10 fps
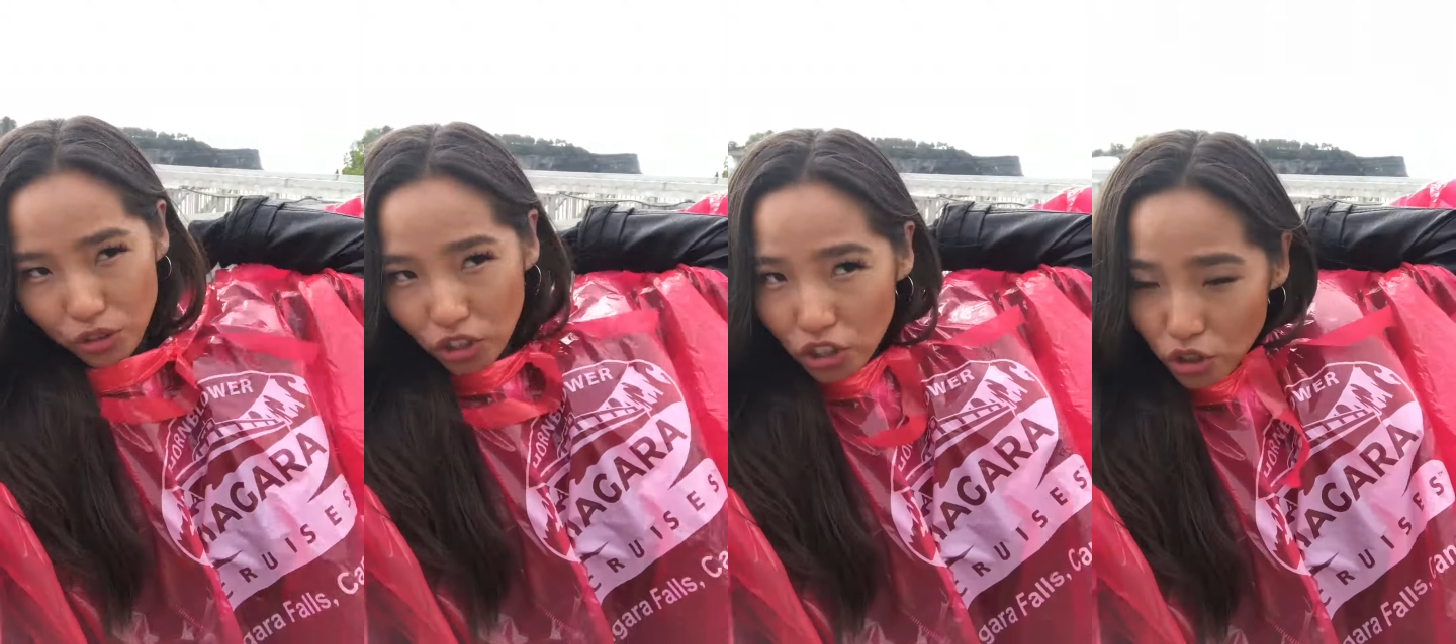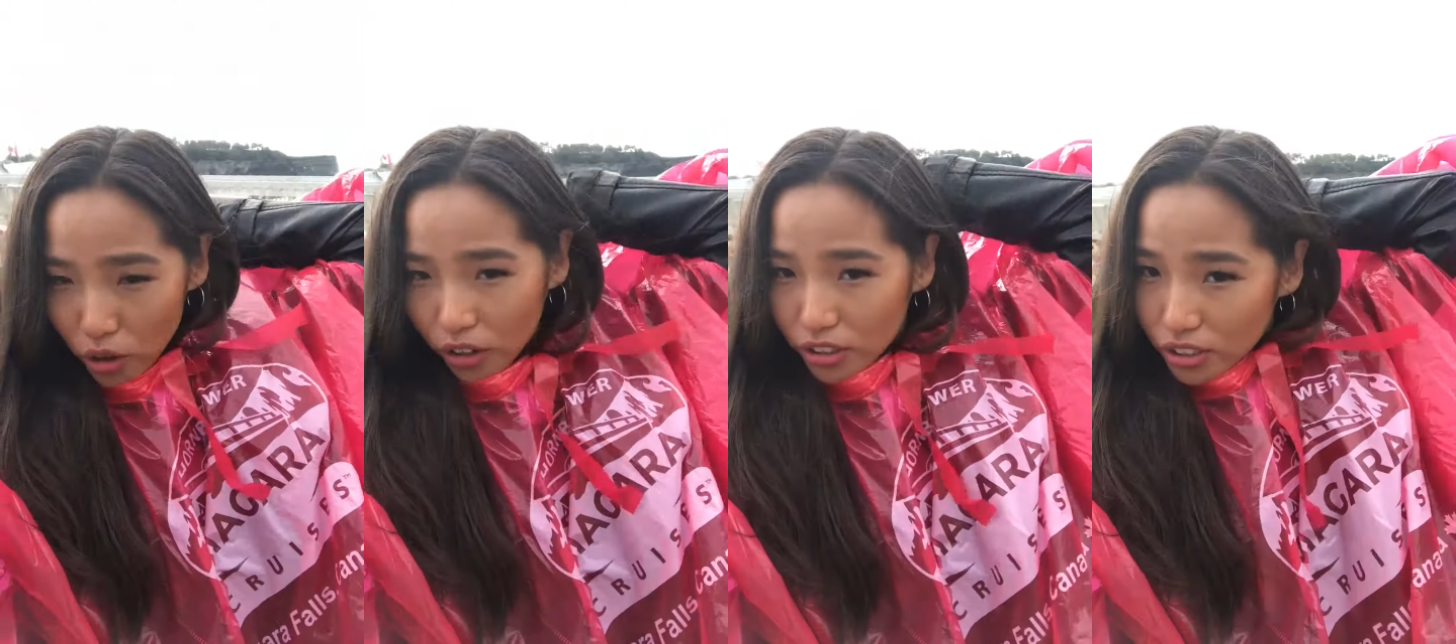was such a
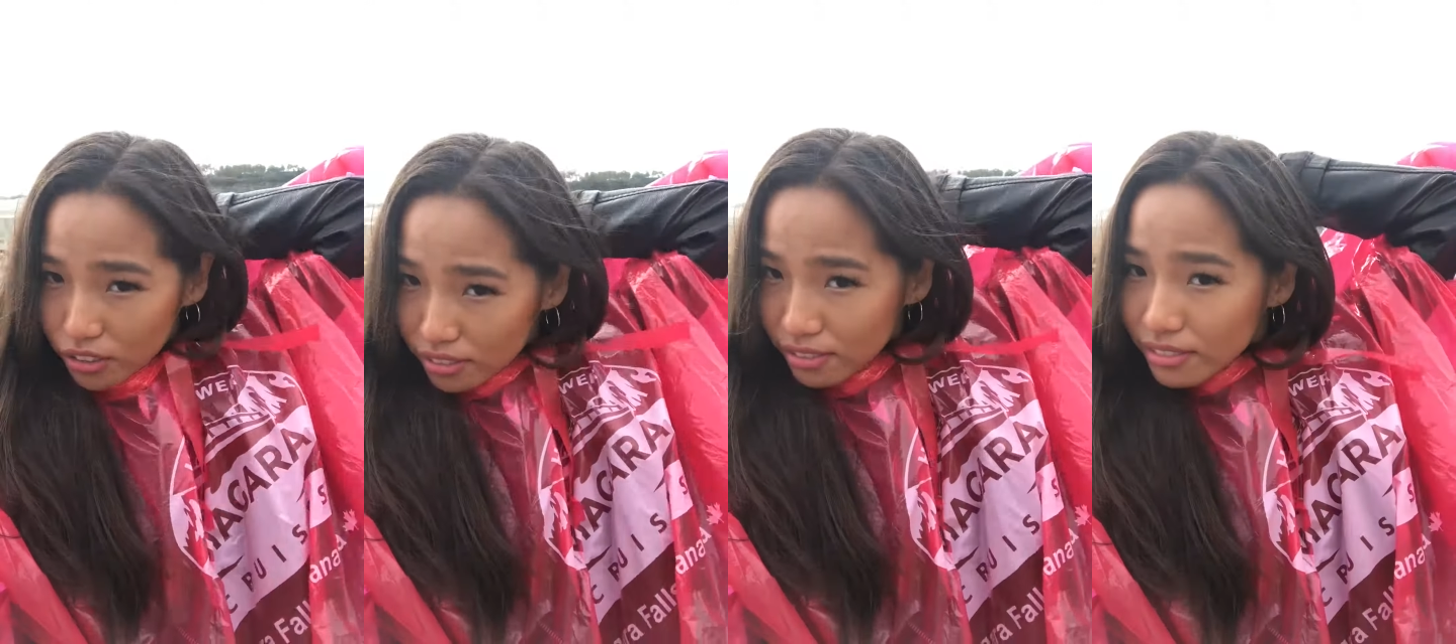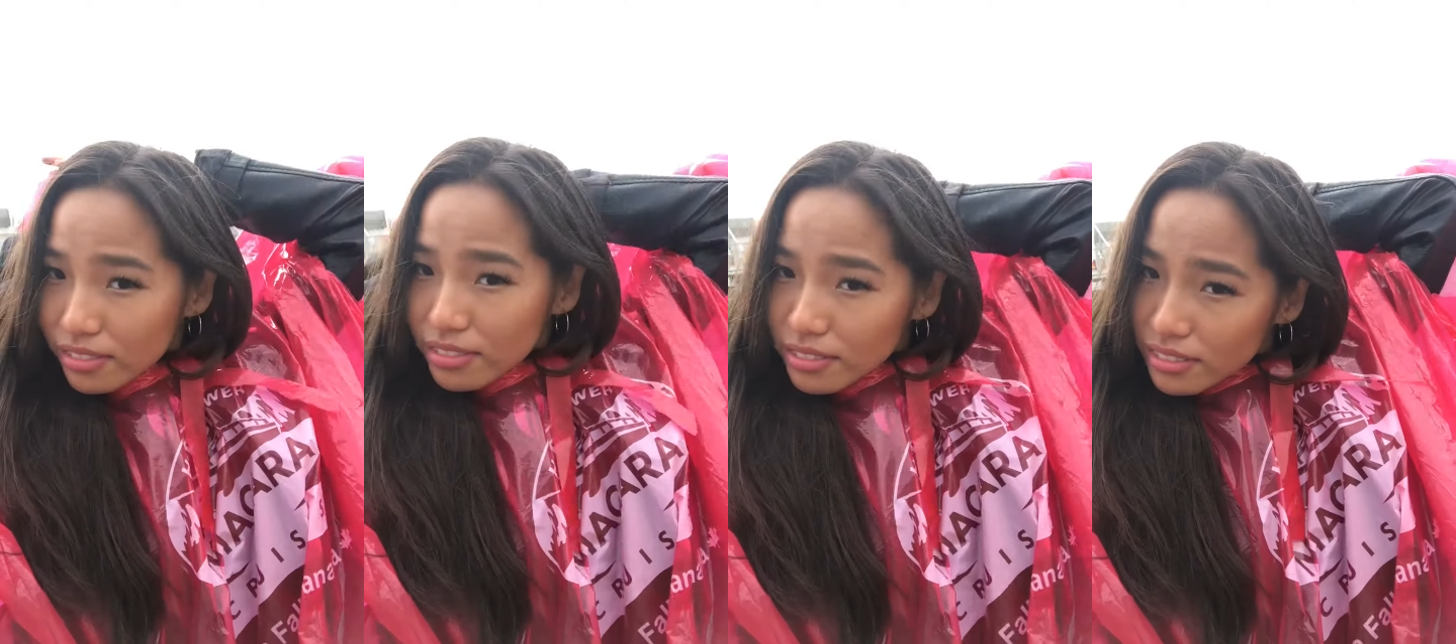struggle to
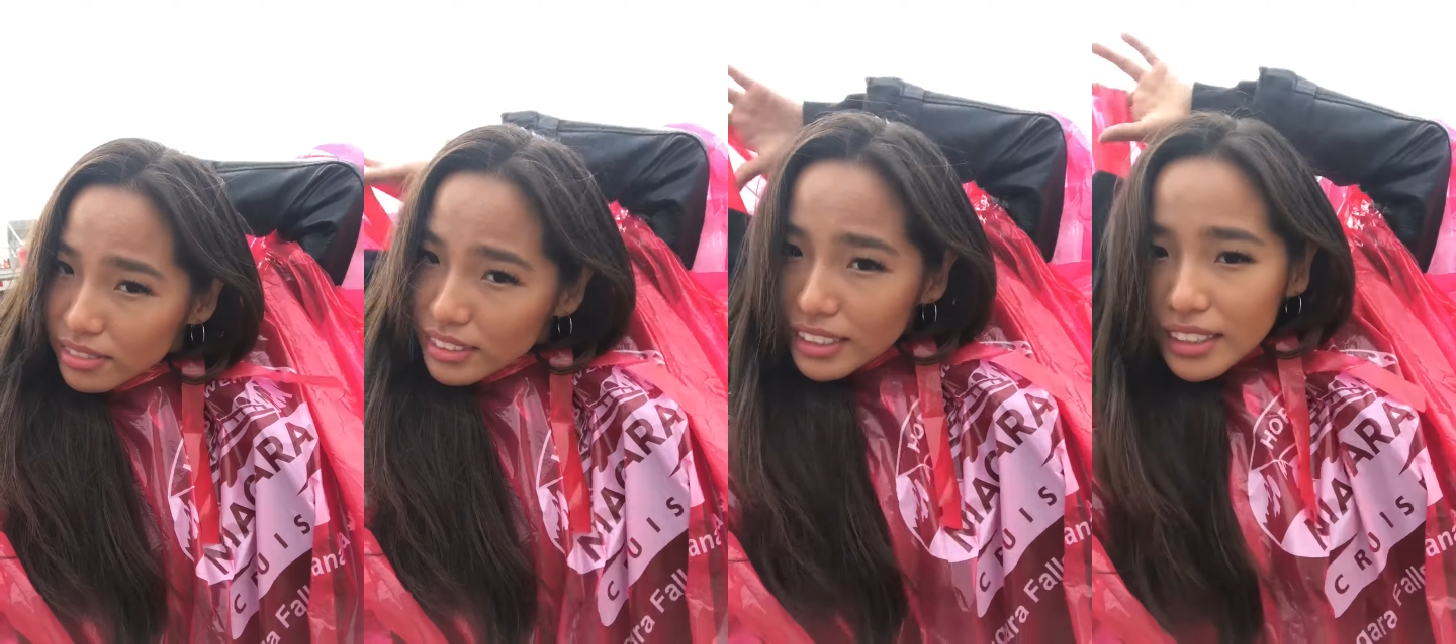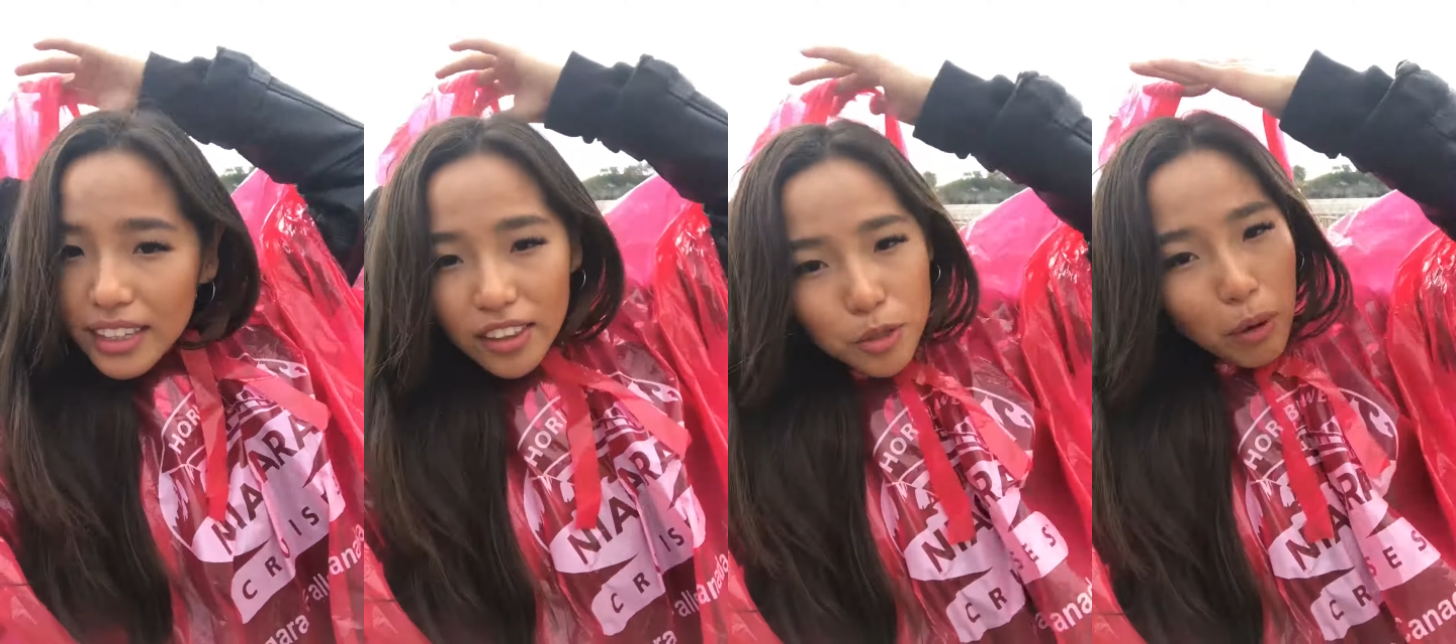
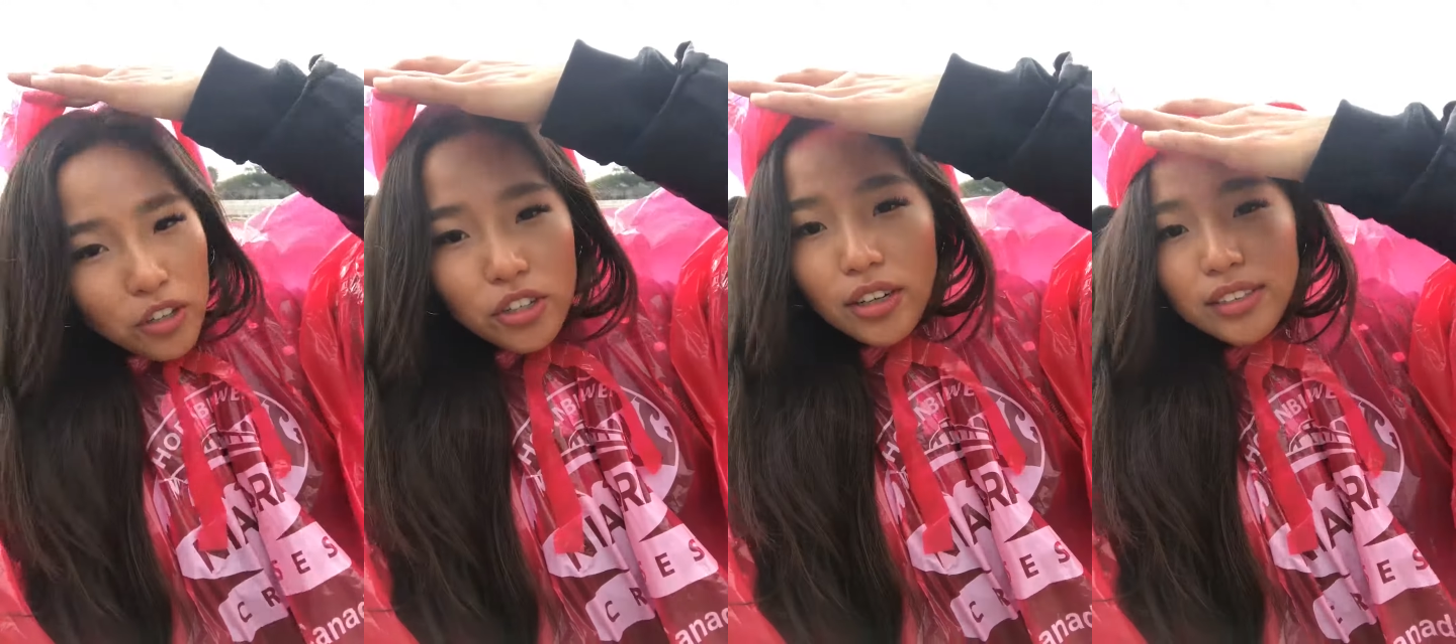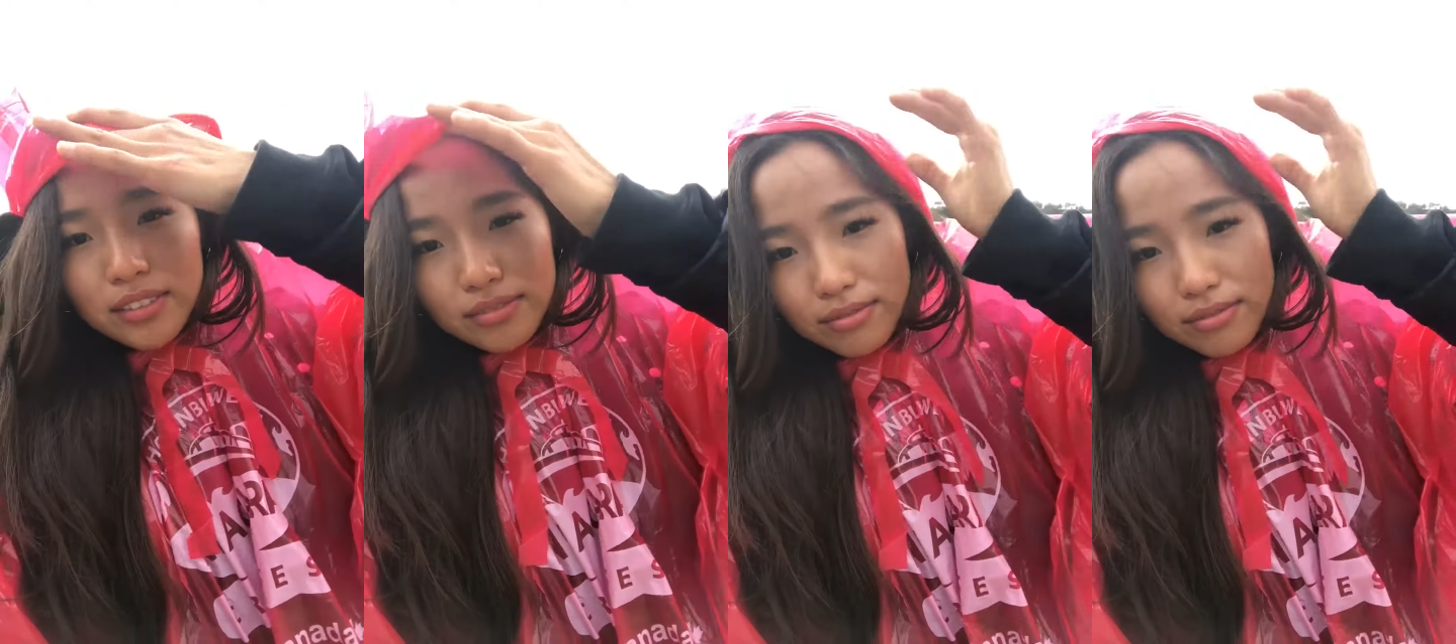put this poncho on.